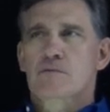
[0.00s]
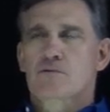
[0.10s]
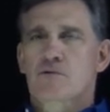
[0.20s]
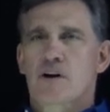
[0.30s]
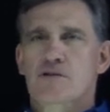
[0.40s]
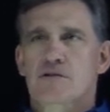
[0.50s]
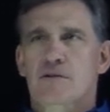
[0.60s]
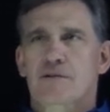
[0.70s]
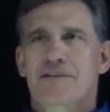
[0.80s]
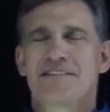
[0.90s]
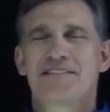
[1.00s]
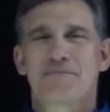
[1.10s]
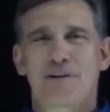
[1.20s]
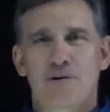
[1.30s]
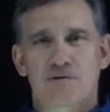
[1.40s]
trust the
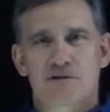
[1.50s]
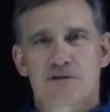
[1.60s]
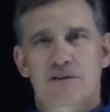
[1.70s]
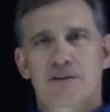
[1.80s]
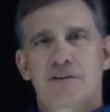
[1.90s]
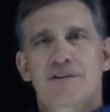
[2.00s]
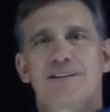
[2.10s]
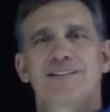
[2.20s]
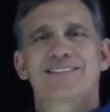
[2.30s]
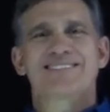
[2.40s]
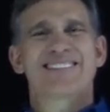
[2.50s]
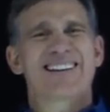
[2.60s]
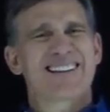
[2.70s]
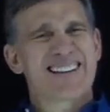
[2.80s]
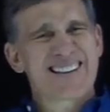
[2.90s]
posts
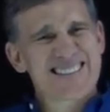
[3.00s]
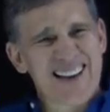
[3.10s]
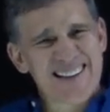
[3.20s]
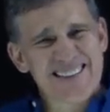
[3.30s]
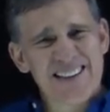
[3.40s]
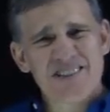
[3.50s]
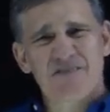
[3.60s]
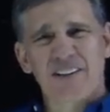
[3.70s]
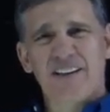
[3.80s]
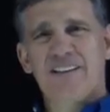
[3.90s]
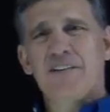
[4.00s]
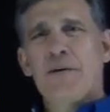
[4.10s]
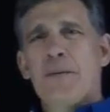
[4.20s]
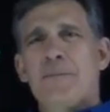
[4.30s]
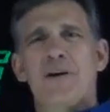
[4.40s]
excessively,
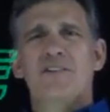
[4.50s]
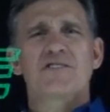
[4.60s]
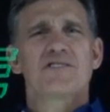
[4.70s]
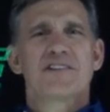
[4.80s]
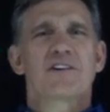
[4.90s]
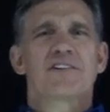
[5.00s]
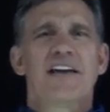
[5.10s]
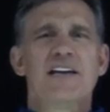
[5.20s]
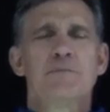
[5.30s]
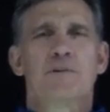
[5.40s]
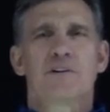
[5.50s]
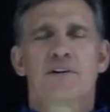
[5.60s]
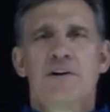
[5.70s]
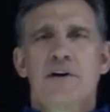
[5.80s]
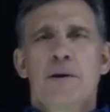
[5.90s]
not just as entertainment,
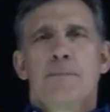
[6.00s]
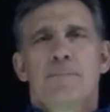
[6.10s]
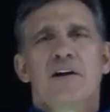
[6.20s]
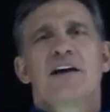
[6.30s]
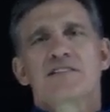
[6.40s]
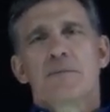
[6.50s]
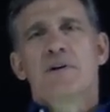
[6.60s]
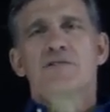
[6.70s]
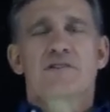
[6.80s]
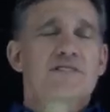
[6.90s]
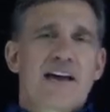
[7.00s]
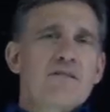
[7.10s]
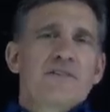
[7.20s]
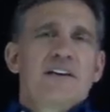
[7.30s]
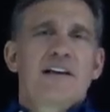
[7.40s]
but as I mentioned, see, I
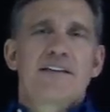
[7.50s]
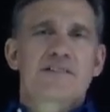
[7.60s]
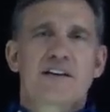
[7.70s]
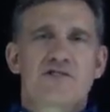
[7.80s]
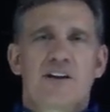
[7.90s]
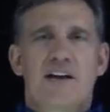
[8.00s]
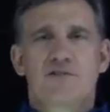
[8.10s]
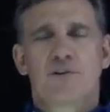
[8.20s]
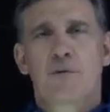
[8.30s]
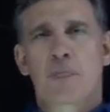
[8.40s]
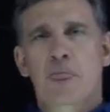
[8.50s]
don't think any of that's education.